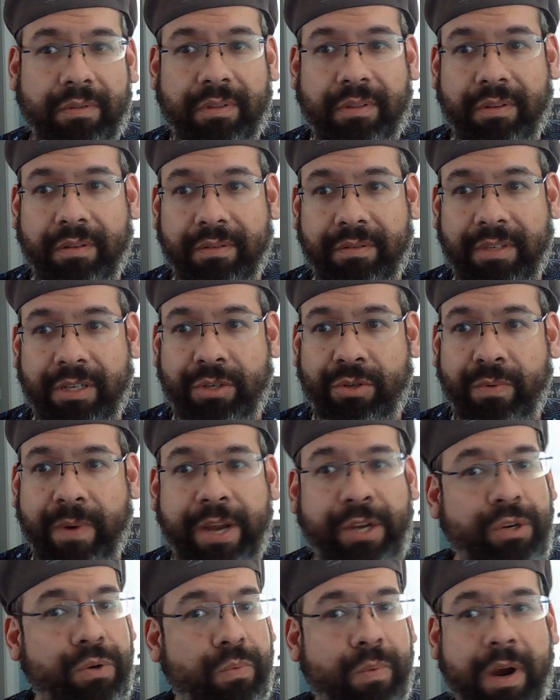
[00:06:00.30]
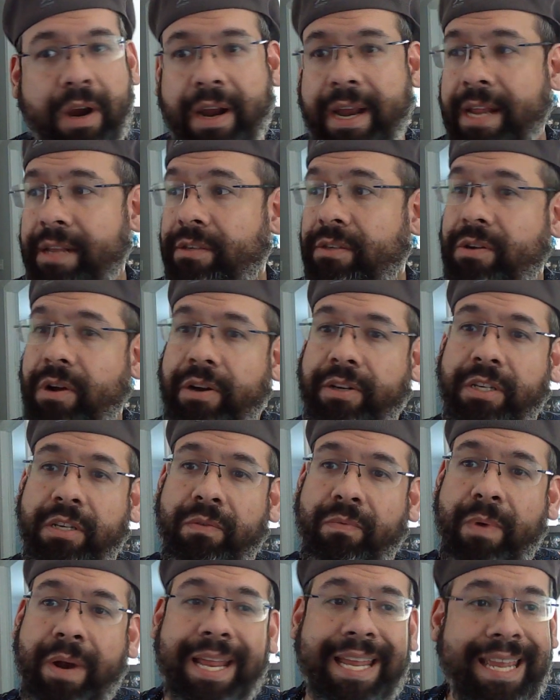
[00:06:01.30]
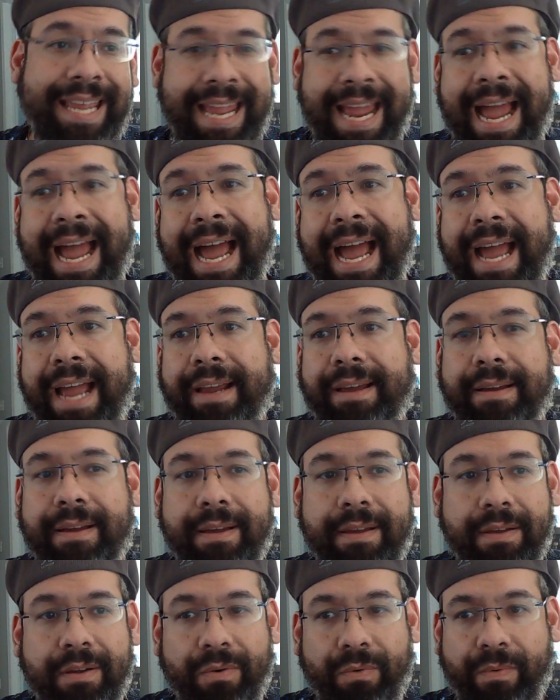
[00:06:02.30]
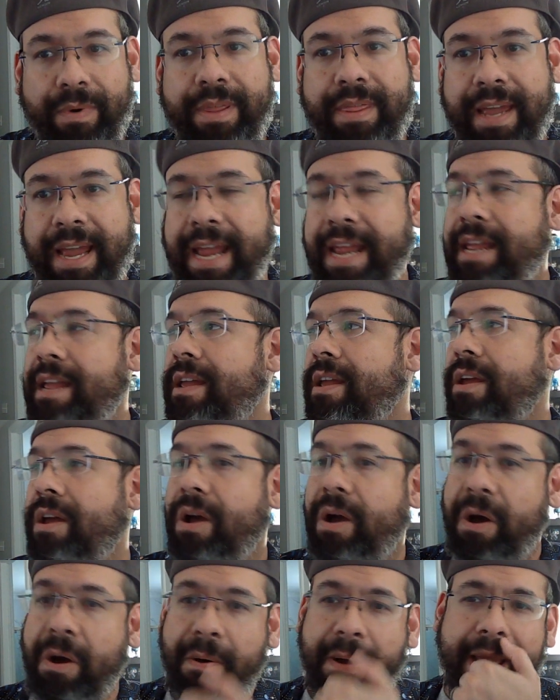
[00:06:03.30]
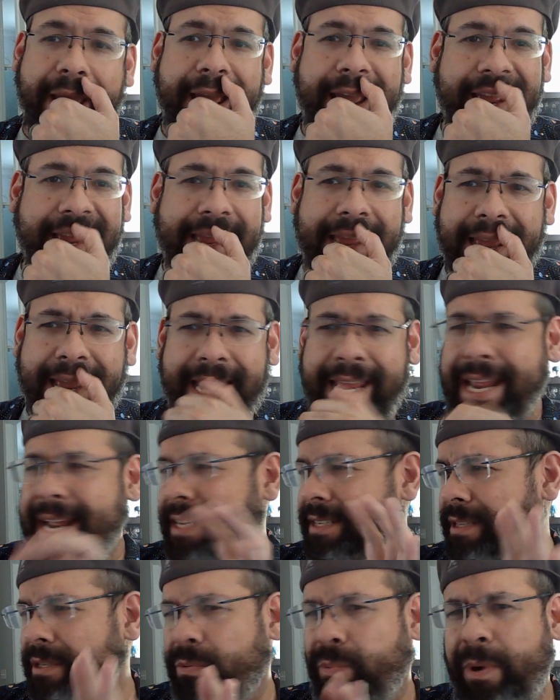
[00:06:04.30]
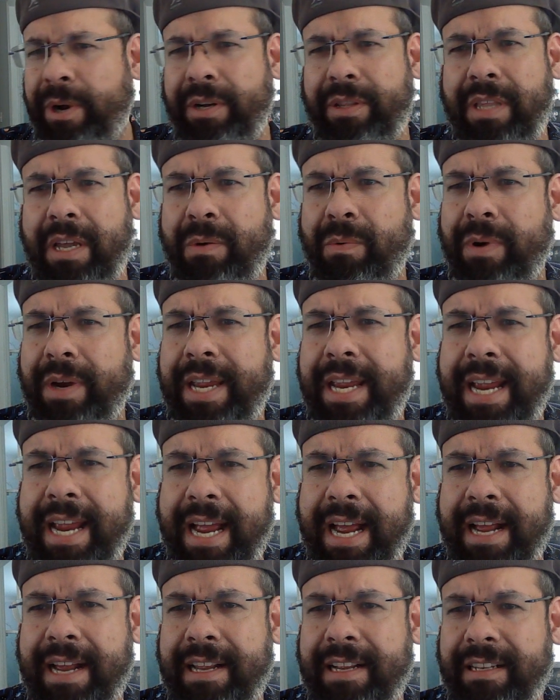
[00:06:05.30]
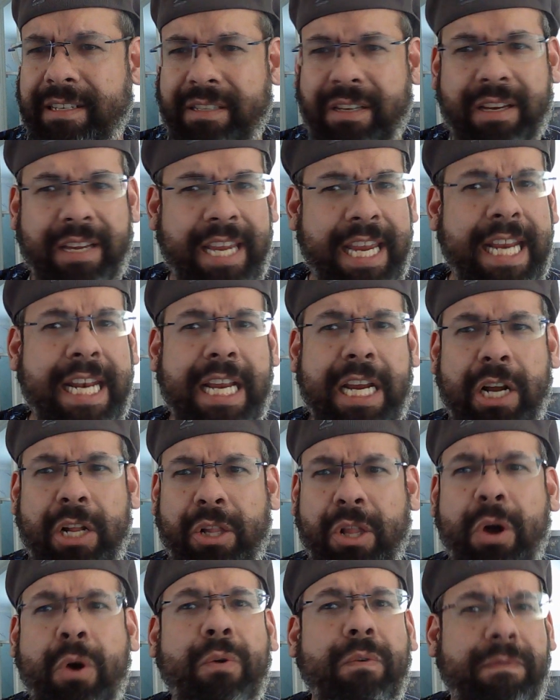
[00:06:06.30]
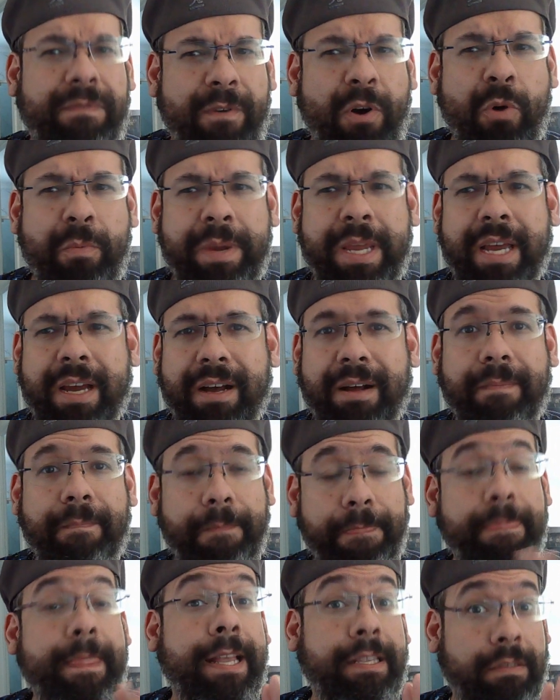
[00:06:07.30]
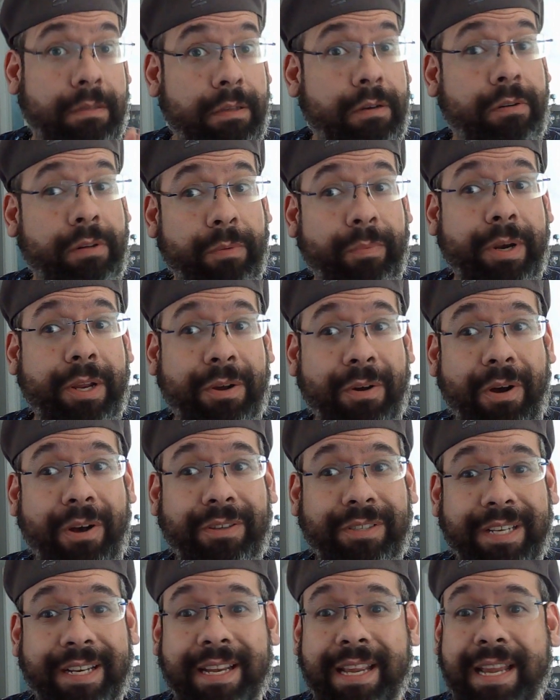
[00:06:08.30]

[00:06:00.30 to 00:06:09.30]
situation where it starts as a running gag with oh hey, he has this weird thing where he has eating alone phobia. That's literally what he calls it.